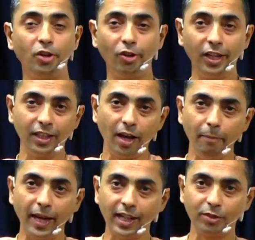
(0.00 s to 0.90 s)
not only in
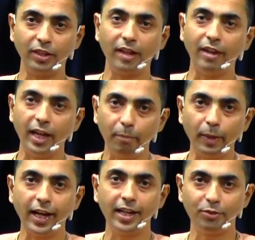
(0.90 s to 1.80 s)
our bags, we have
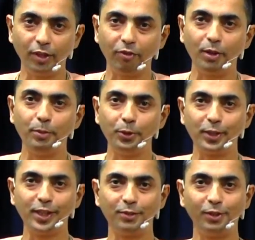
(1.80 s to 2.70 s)
iPads, we have
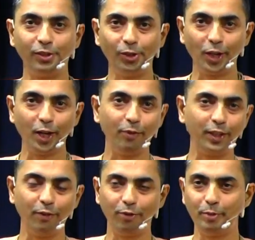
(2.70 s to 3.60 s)
computers loaded
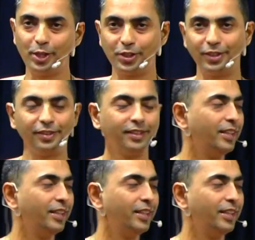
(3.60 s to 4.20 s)
with information.